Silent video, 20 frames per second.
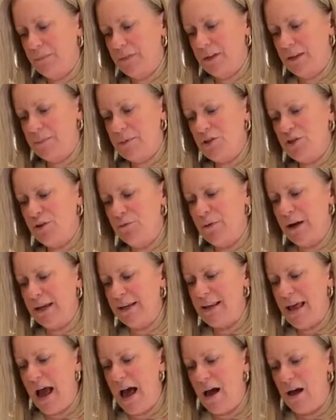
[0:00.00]
Especially right
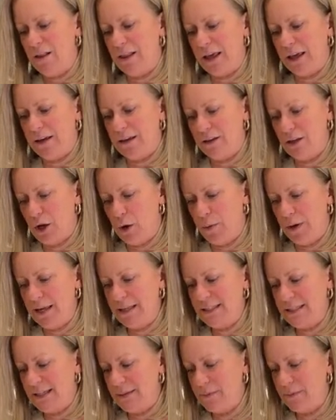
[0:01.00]
now, like, you know,
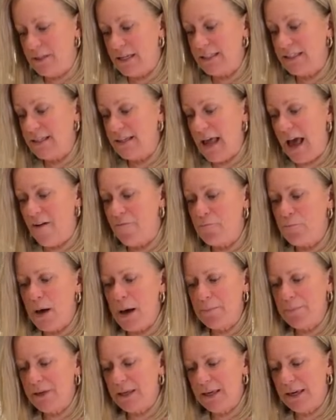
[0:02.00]
does it have
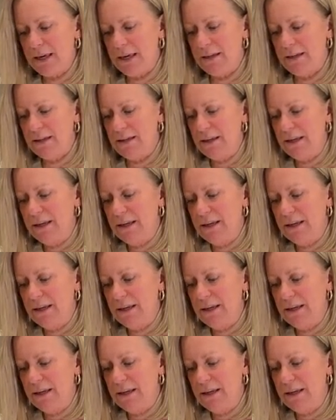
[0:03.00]
pumpkin?